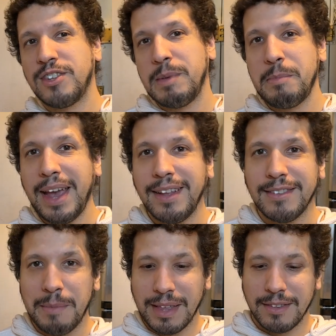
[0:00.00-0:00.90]
to be made
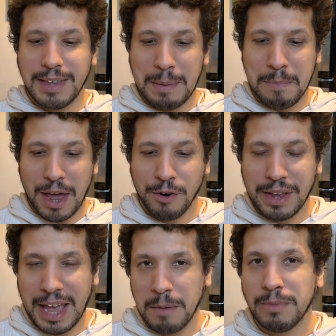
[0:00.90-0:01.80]
to make this a better
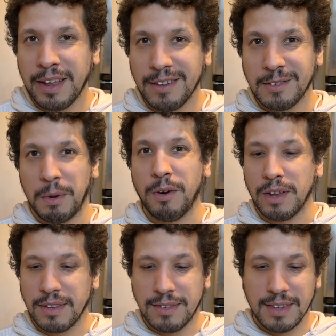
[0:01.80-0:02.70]
gameplay
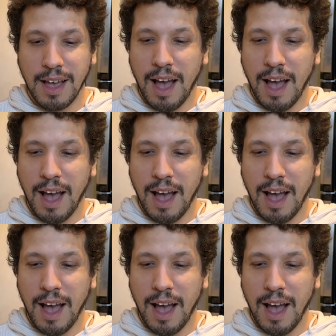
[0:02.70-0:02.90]
experience?